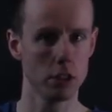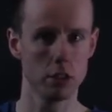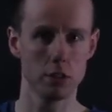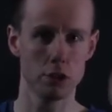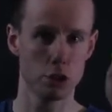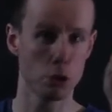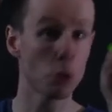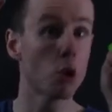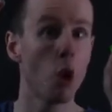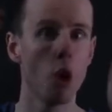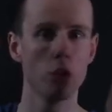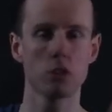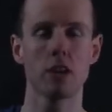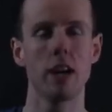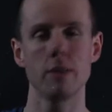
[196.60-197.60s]

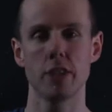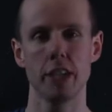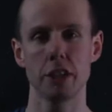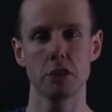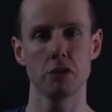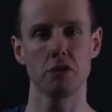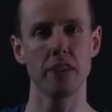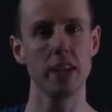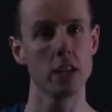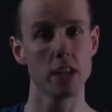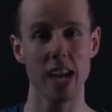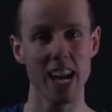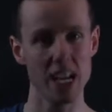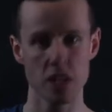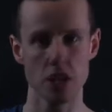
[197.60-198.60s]
so-called gravitational field
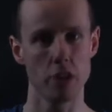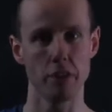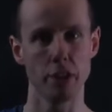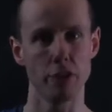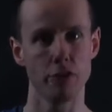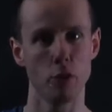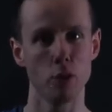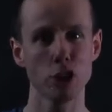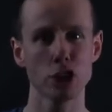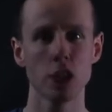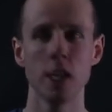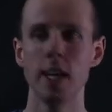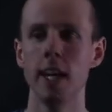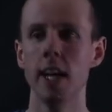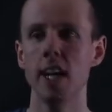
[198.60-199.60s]
isn't a real force,
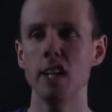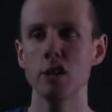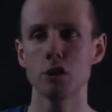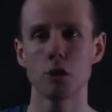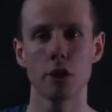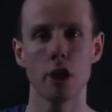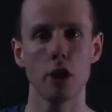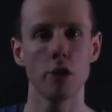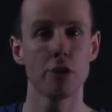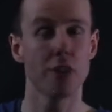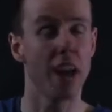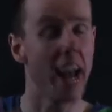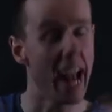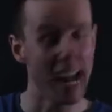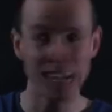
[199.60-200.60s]
so the
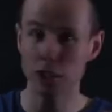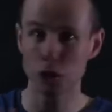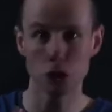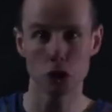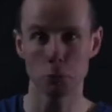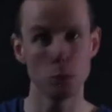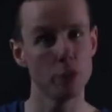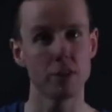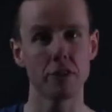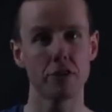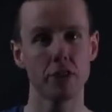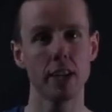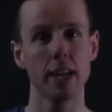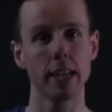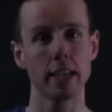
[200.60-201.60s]
Earth is just moving
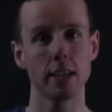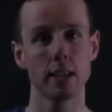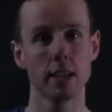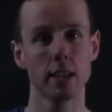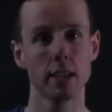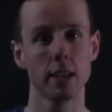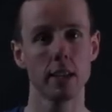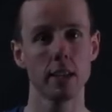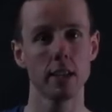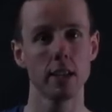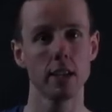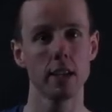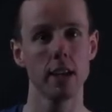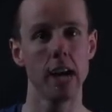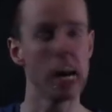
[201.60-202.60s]
freely.
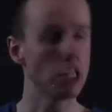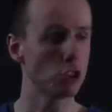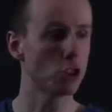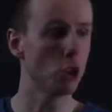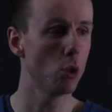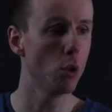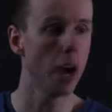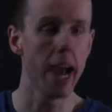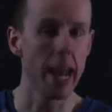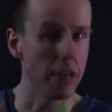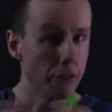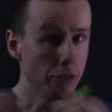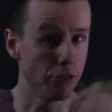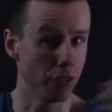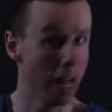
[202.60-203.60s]
And so in
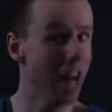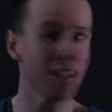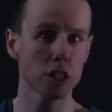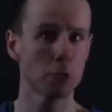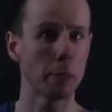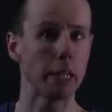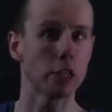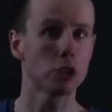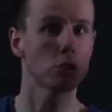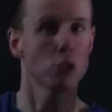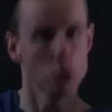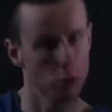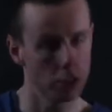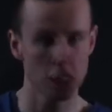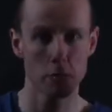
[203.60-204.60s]
flat space,
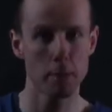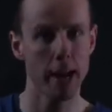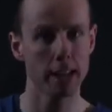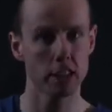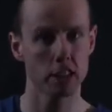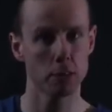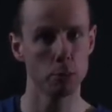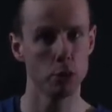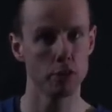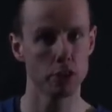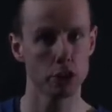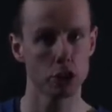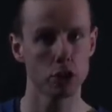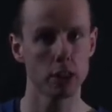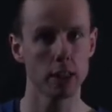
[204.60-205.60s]
you would expect it to move in a
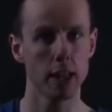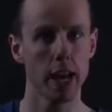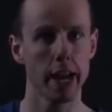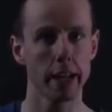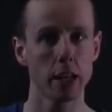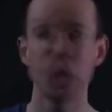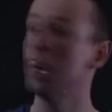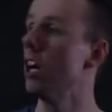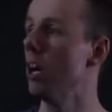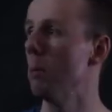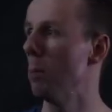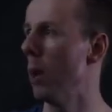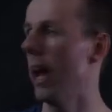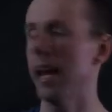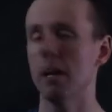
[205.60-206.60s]
straight line,
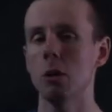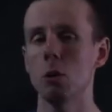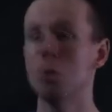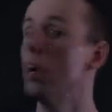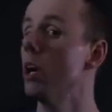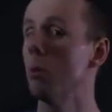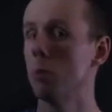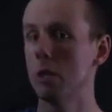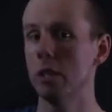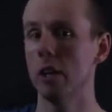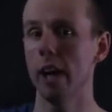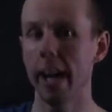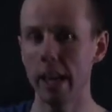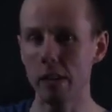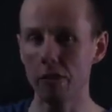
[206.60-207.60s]
but hey ho, we're
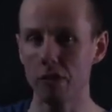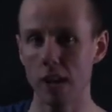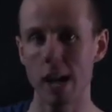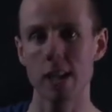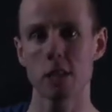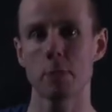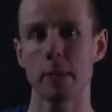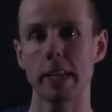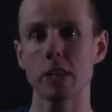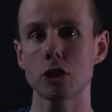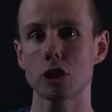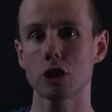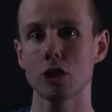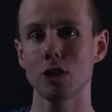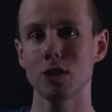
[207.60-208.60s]
not in flat space,